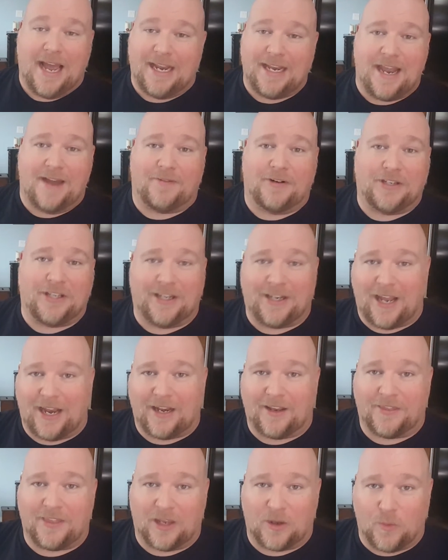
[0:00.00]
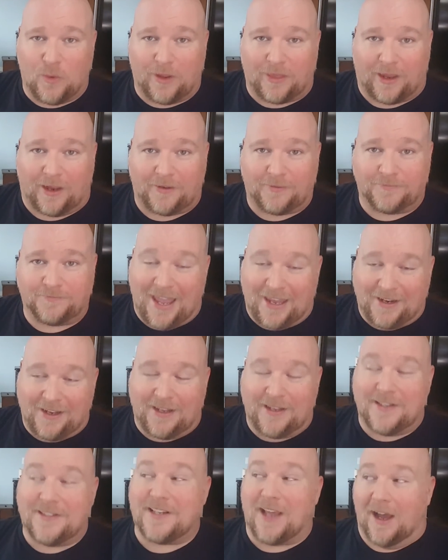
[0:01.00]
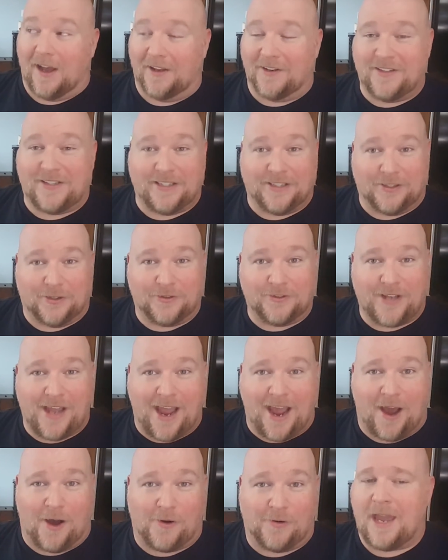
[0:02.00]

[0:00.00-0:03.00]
I never did anything with it. That is, until now.